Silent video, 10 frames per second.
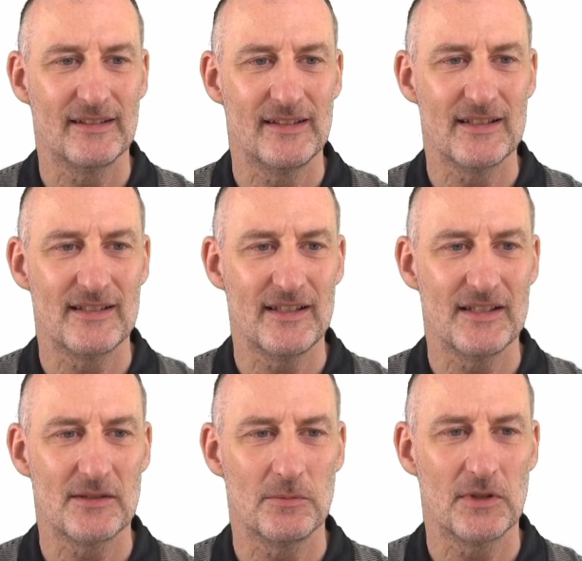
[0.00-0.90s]
this
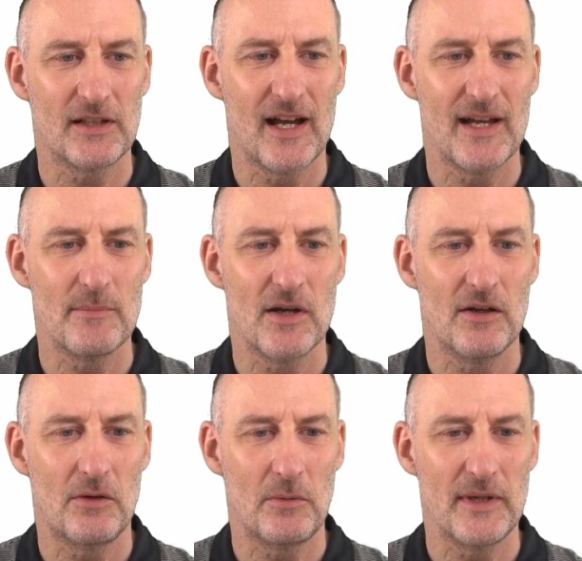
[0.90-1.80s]
is what I'm
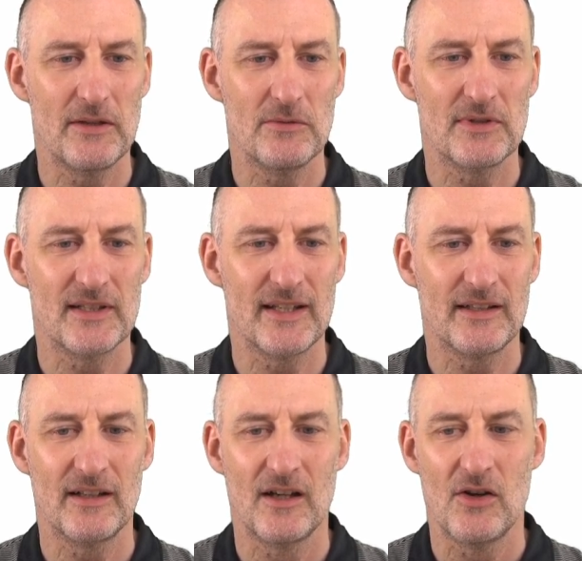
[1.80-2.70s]

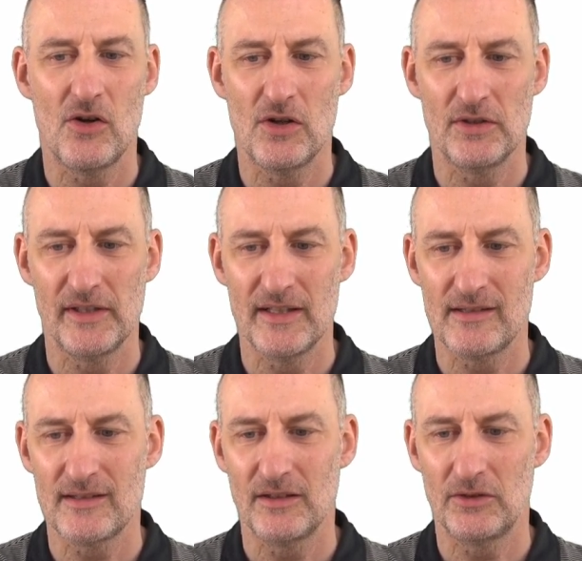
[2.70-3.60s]
reusing on
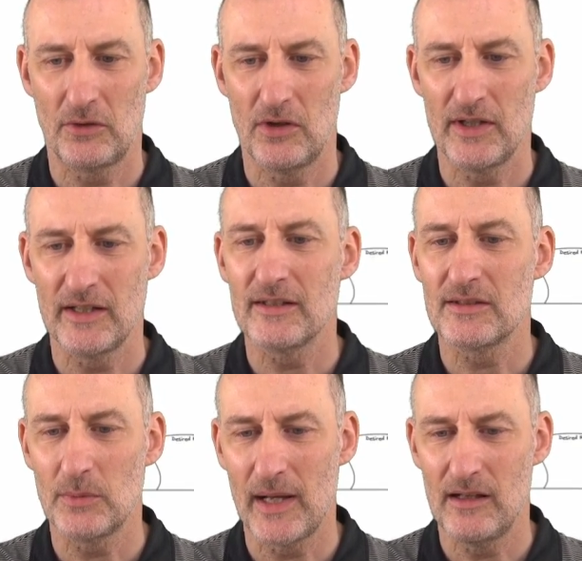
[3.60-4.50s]
this drawing
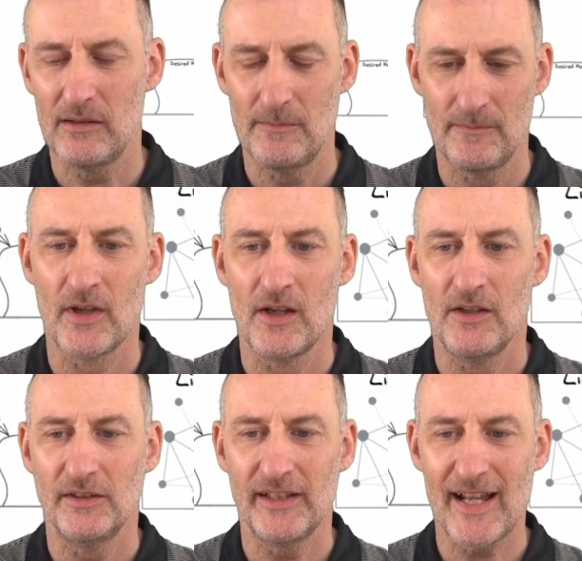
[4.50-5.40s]
as well. The